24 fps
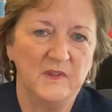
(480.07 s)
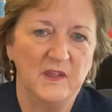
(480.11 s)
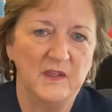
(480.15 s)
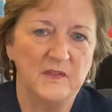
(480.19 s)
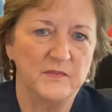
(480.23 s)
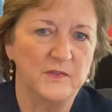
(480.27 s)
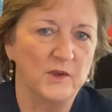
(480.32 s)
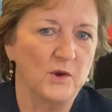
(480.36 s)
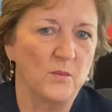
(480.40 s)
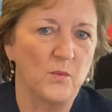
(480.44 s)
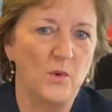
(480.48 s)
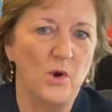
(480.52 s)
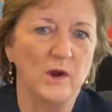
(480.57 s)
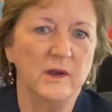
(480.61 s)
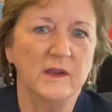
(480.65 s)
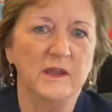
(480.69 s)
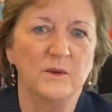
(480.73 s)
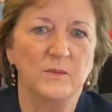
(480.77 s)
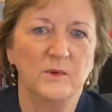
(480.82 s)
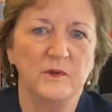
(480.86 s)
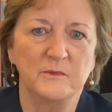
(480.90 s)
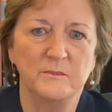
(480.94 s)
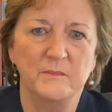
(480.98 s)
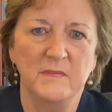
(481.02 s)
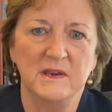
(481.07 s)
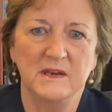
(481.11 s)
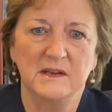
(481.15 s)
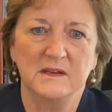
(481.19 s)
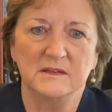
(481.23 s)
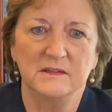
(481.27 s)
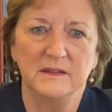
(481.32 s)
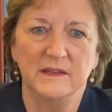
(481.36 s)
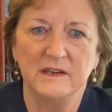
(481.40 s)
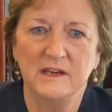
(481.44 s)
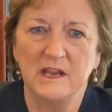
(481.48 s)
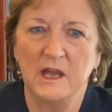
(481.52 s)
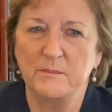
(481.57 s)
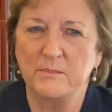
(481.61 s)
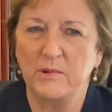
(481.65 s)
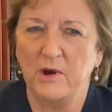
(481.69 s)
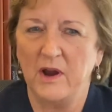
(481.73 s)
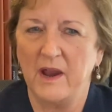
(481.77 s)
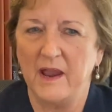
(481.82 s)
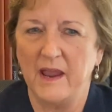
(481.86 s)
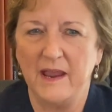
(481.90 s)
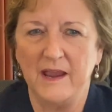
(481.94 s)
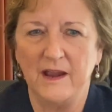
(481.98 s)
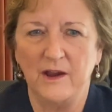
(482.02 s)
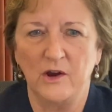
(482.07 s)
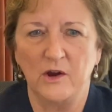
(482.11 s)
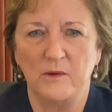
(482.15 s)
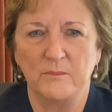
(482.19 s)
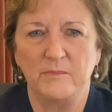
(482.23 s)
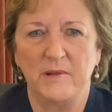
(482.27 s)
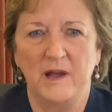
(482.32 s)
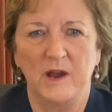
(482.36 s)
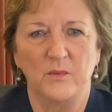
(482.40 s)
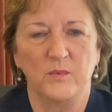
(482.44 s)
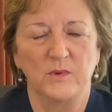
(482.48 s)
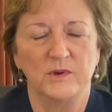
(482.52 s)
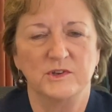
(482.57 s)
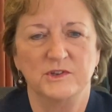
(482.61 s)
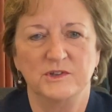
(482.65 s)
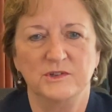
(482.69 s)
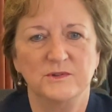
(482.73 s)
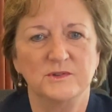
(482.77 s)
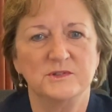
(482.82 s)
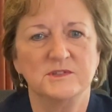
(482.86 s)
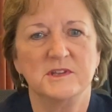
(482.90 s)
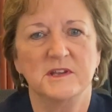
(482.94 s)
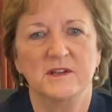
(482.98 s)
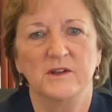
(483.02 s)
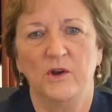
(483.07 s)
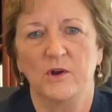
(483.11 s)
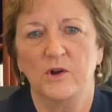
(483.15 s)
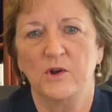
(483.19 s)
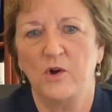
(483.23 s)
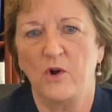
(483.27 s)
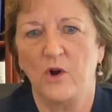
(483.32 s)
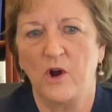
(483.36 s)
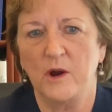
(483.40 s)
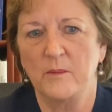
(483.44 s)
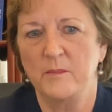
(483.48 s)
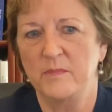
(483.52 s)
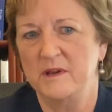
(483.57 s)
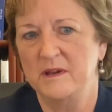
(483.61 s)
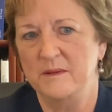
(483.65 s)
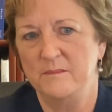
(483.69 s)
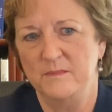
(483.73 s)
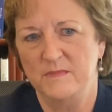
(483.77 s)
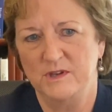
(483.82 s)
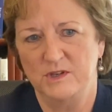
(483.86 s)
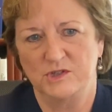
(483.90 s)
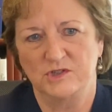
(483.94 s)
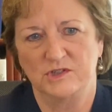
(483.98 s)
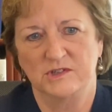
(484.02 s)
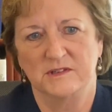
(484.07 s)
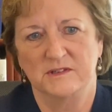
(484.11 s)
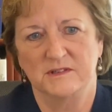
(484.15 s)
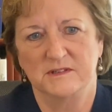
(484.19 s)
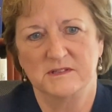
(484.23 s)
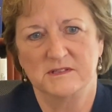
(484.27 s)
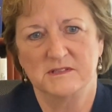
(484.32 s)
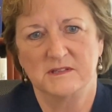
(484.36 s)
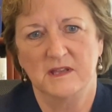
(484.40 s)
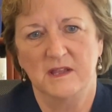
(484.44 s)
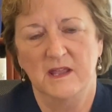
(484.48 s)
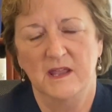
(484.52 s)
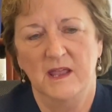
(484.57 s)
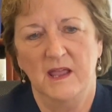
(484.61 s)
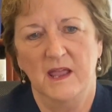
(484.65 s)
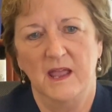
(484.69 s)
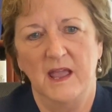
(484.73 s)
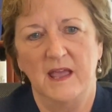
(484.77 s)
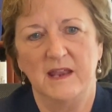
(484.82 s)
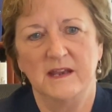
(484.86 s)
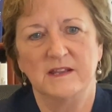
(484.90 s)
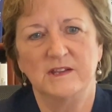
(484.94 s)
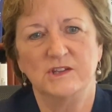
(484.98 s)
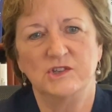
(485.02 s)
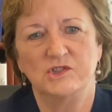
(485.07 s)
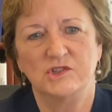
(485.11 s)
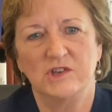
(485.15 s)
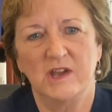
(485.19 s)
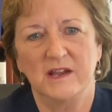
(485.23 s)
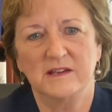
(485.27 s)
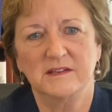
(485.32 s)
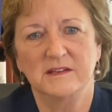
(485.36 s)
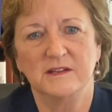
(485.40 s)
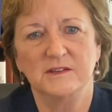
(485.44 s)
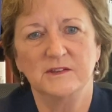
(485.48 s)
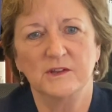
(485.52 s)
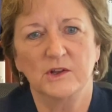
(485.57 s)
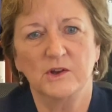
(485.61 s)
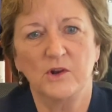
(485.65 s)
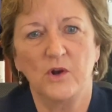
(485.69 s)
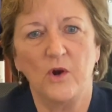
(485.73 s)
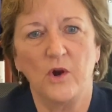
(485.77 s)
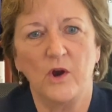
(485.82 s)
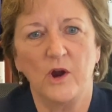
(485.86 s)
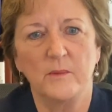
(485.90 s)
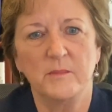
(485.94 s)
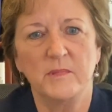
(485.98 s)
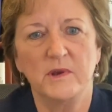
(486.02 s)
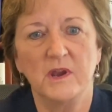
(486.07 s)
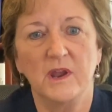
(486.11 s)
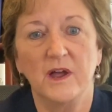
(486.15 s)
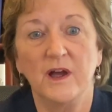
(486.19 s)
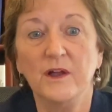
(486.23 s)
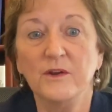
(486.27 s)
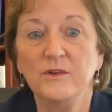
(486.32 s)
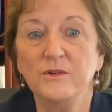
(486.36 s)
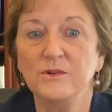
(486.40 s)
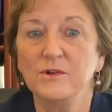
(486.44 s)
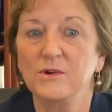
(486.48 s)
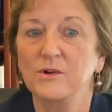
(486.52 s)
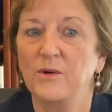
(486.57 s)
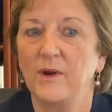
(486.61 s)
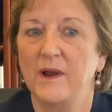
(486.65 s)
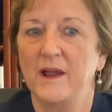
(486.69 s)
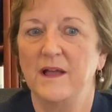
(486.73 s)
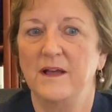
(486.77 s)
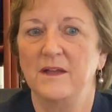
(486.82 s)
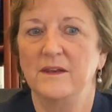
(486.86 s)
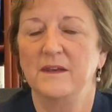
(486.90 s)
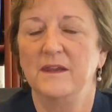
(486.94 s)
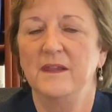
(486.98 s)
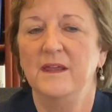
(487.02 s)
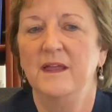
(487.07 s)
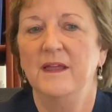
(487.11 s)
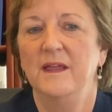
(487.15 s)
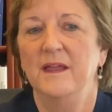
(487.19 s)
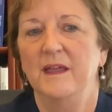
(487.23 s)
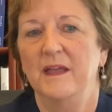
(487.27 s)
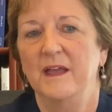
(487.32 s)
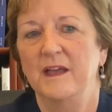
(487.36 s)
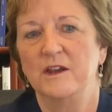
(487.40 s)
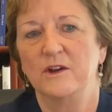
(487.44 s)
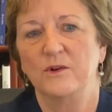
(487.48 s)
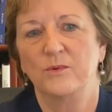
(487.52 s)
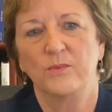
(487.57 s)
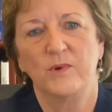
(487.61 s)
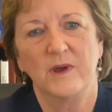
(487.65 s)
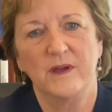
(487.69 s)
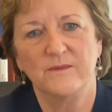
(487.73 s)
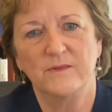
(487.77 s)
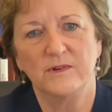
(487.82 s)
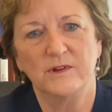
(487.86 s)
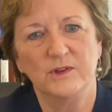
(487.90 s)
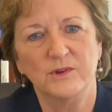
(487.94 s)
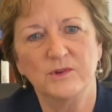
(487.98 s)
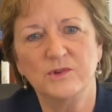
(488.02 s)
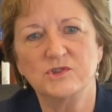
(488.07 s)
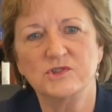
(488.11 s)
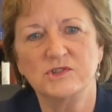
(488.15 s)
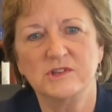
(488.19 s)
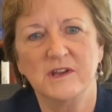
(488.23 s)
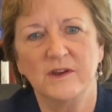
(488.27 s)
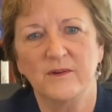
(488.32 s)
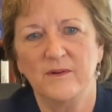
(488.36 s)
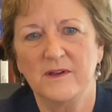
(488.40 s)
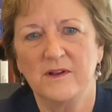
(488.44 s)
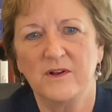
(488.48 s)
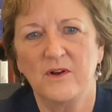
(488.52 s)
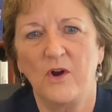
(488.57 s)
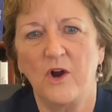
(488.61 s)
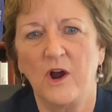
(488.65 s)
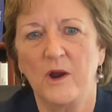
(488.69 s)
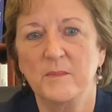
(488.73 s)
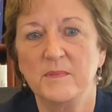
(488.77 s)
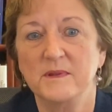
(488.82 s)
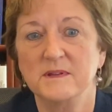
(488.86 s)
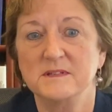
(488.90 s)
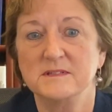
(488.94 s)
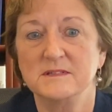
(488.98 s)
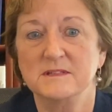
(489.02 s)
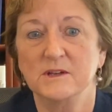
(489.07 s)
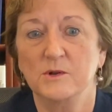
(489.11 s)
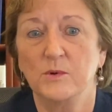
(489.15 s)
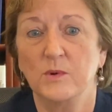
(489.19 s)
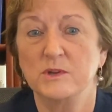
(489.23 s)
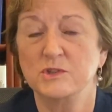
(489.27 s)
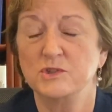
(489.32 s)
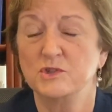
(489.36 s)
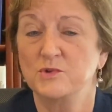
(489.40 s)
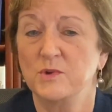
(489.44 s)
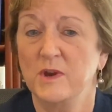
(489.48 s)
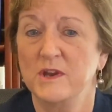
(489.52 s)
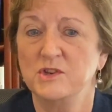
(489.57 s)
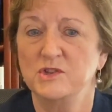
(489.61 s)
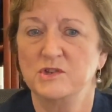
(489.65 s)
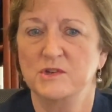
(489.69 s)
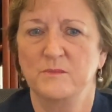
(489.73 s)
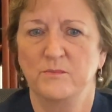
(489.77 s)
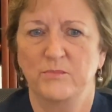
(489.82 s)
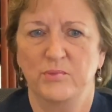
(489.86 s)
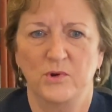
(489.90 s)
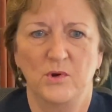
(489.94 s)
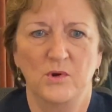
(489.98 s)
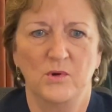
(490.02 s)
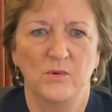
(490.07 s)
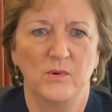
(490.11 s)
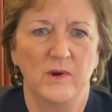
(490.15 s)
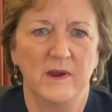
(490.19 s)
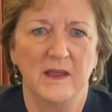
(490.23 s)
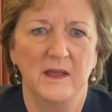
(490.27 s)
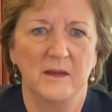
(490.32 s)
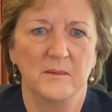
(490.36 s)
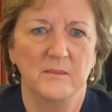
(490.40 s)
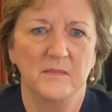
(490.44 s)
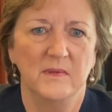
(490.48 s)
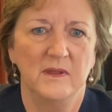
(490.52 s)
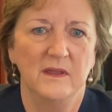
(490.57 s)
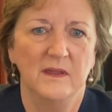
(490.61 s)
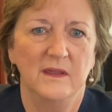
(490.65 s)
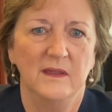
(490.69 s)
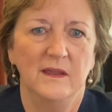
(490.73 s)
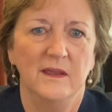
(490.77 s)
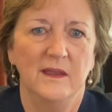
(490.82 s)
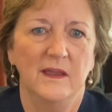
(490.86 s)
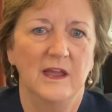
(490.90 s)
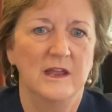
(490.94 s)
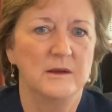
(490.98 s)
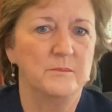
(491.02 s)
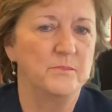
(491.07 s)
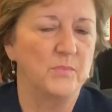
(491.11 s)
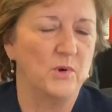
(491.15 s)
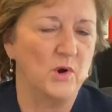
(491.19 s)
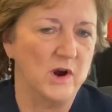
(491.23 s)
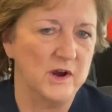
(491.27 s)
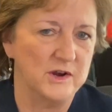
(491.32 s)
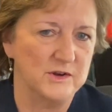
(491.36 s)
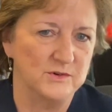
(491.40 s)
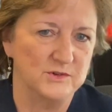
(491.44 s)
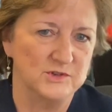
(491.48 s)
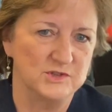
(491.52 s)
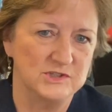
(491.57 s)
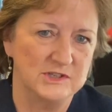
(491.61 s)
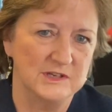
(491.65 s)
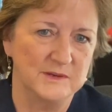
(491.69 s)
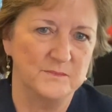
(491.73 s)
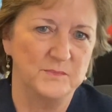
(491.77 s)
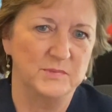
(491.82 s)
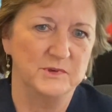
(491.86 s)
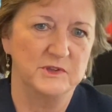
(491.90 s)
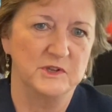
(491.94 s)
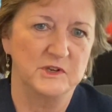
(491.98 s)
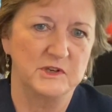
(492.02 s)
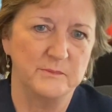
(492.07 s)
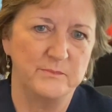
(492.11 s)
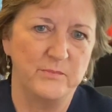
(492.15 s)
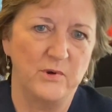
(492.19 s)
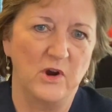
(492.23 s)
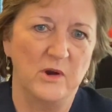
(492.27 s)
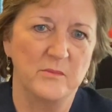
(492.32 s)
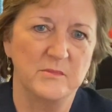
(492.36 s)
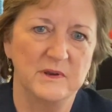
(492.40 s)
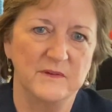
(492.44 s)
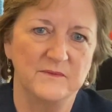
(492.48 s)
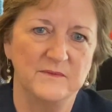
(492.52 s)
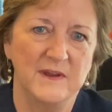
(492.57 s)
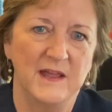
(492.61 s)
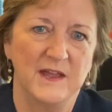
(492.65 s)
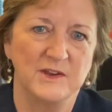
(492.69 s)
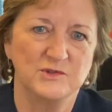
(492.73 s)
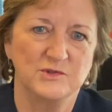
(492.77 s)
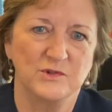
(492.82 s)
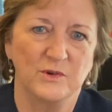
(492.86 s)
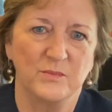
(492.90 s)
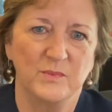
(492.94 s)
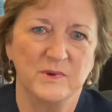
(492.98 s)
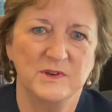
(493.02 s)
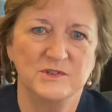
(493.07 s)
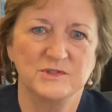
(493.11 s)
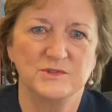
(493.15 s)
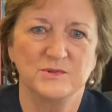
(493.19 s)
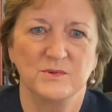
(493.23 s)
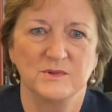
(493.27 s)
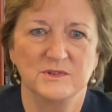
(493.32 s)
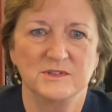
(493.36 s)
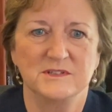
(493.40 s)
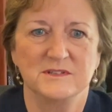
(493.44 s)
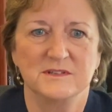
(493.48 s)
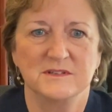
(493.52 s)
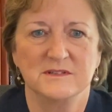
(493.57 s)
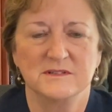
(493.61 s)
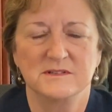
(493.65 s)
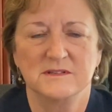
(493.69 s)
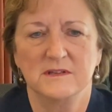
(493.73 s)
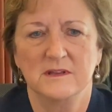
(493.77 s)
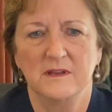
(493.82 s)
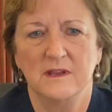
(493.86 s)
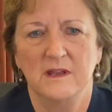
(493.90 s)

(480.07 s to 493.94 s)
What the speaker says: They're working with me to clean up our air by reducing our carbon emissions and injecting the carbon underground in a revolutionary carbon sequestration program in partnership with the Department of Natural Resources.